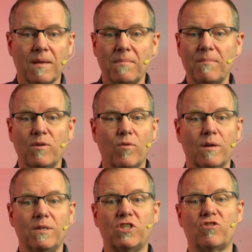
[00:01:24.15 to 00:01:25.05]
Maybe you want
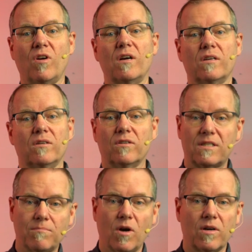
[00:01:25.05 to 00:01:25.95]
to be stronger or
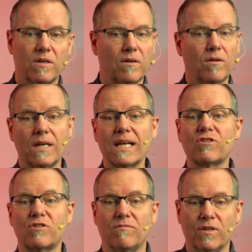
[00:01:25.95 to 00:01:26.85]
smarter or an
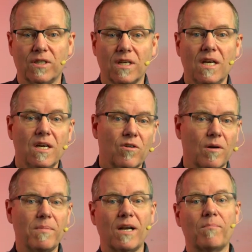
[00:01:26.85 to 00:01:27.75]
extrovert or
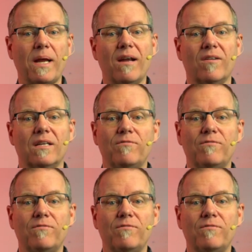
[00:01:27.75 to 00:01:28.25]
a better parent.